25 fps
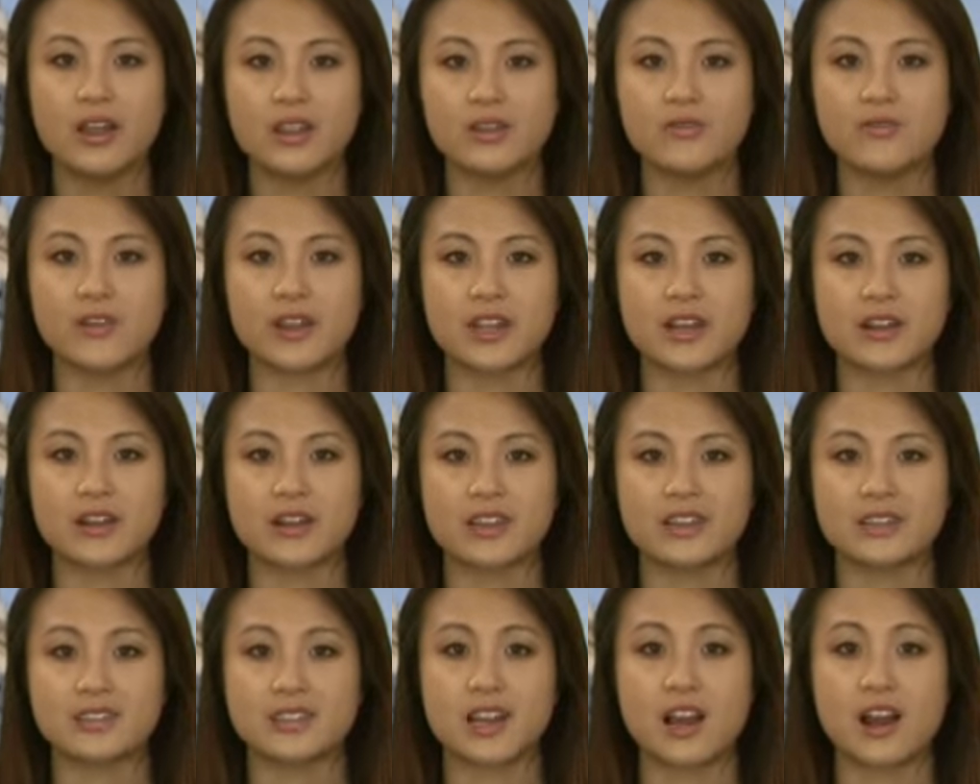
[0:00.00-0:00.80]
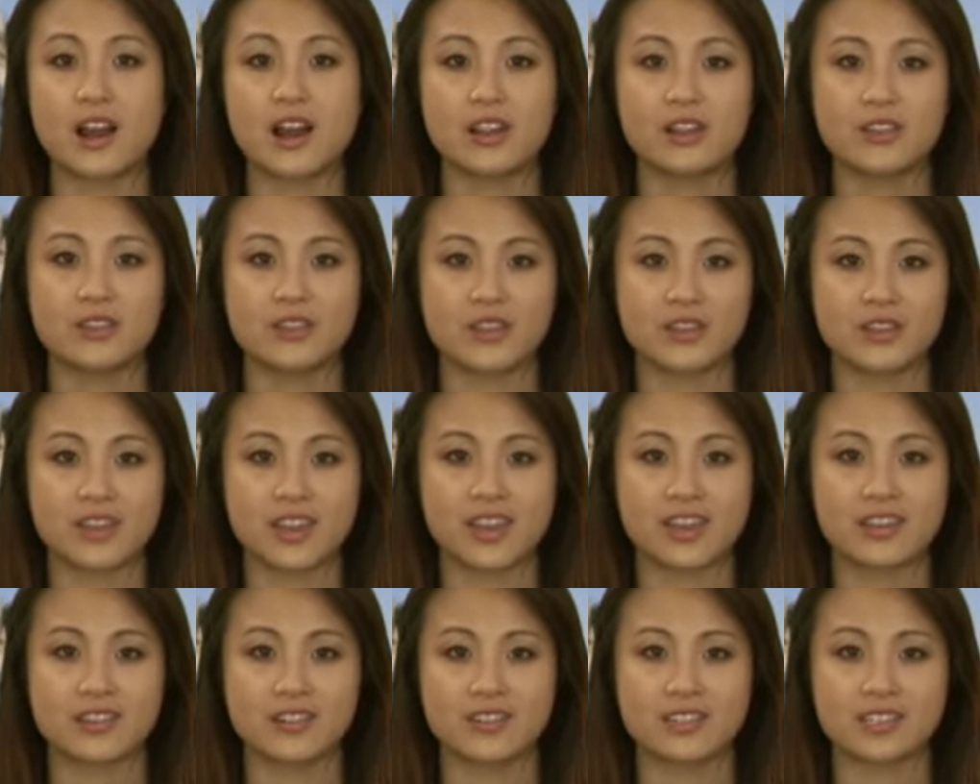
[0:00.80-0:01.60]
The figure is higher than
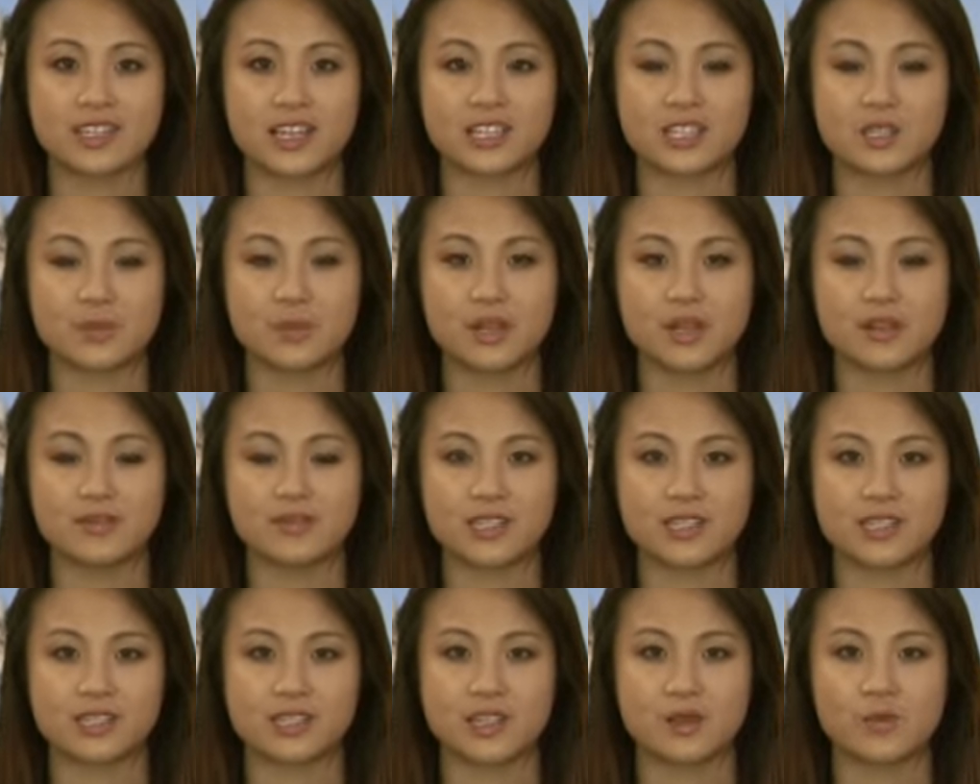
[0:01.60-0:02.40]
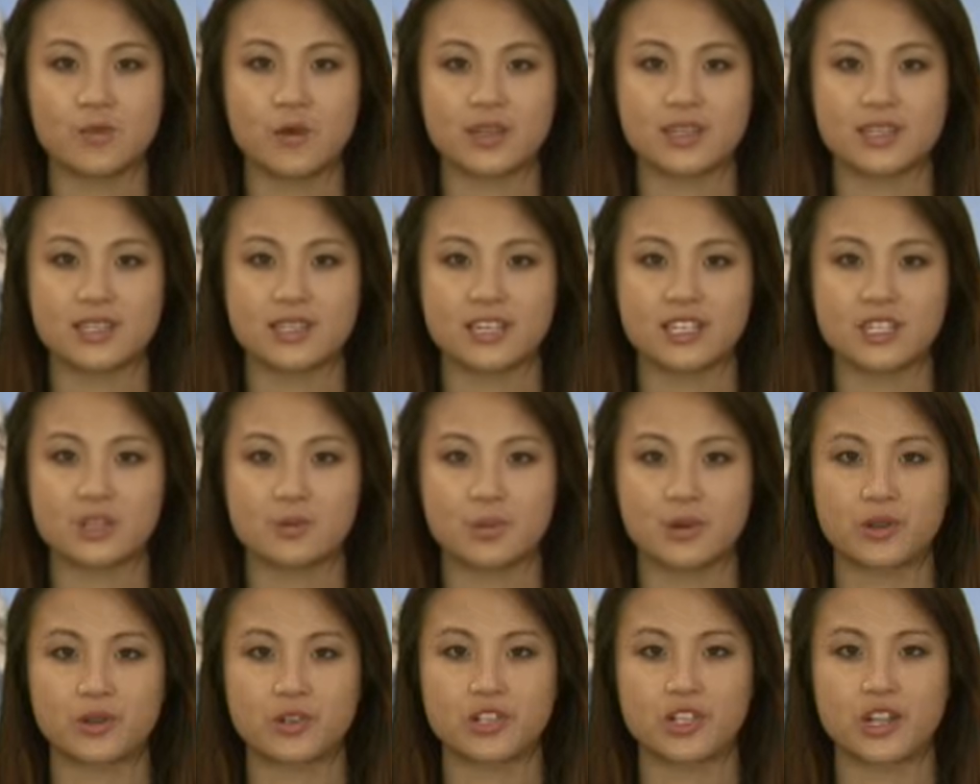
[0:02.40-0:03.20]
the analyst estimate of 61
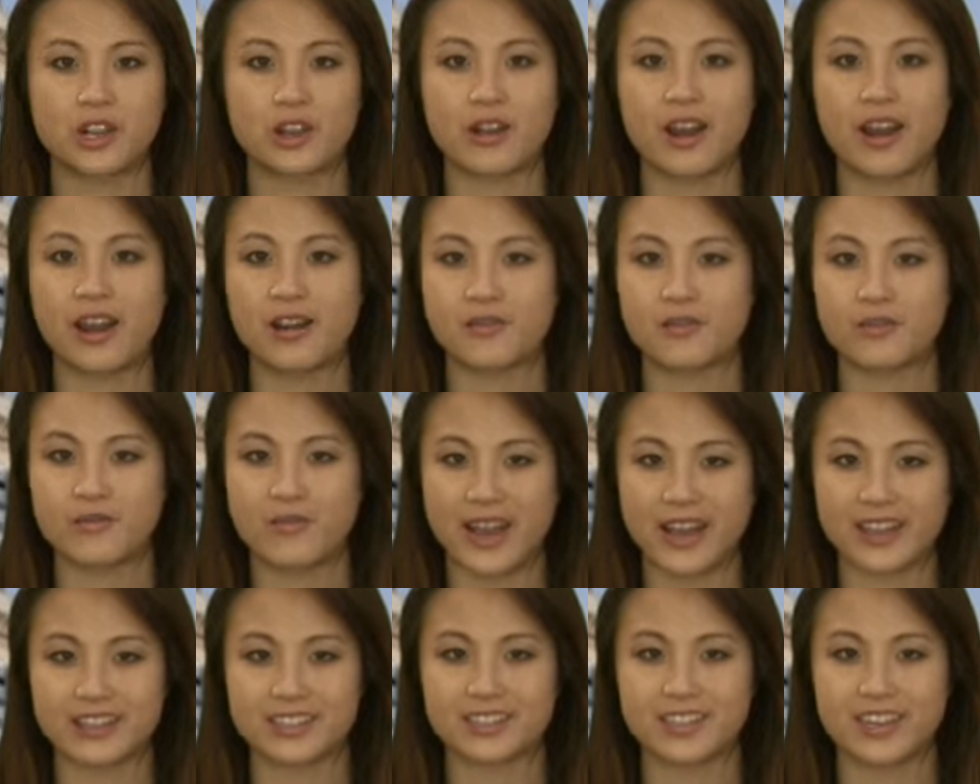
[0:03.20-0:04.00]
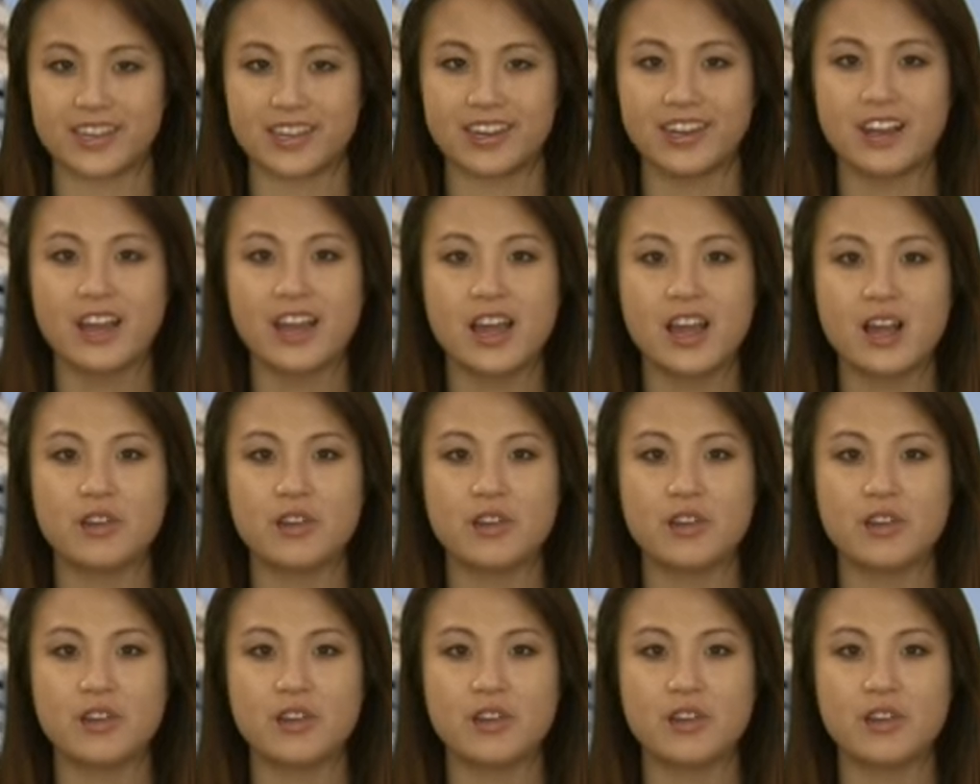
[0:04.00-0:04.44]
cents per share on FactSet.